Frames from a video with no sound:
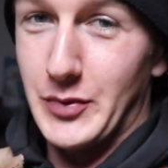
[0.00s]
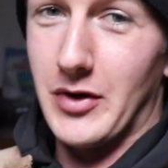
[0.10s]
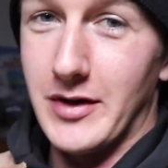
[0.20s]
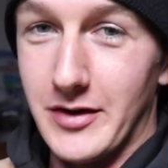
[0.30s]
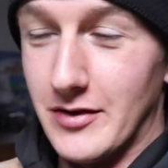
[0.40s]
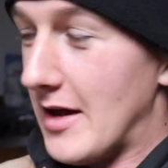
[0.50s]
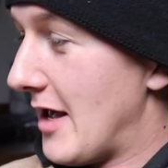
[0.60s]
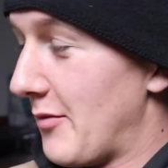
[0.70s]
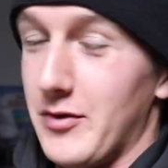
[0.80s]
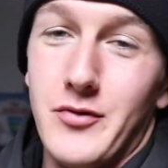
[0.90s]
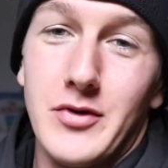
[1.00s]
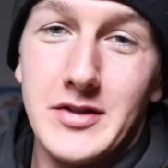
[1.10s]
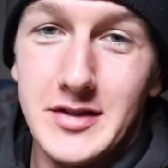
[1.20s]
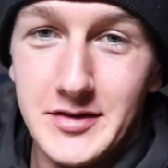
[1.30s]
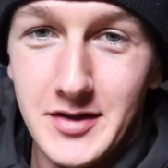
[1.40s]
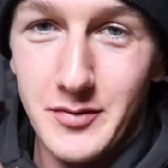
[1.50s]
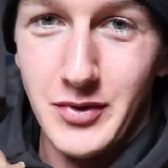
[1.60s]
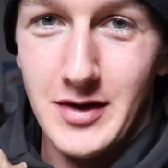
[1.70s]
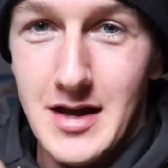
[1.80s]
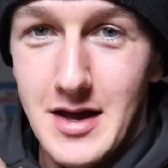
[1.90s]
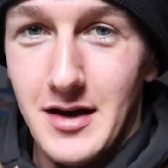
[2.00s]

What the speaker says: to put on here before this thing's done. But